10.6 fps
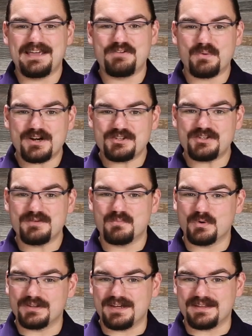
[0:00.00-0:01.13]
If you want to see
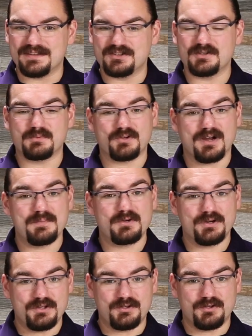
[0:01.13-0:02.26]
more like this, subscribe
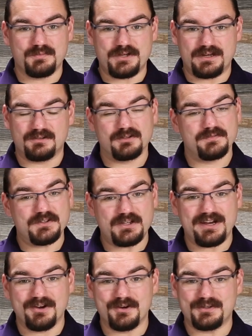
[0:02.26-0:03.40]
to our YouTube channel or visit
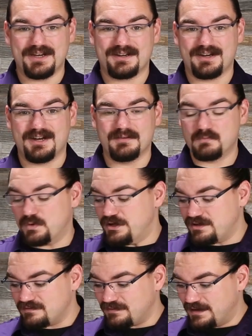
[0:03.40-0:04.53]
arrow dot com, where you
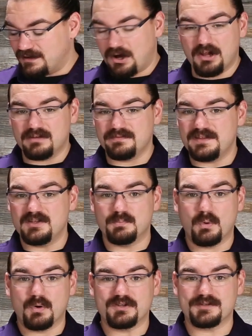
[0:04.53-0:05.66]
can find all of these
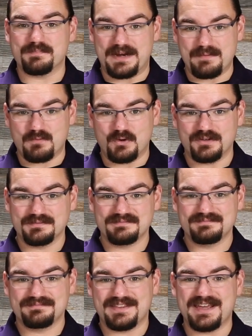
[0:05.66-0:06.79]
boards and many more.
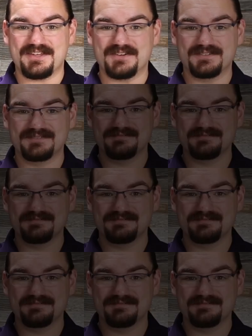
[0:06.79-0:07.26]
Thank you.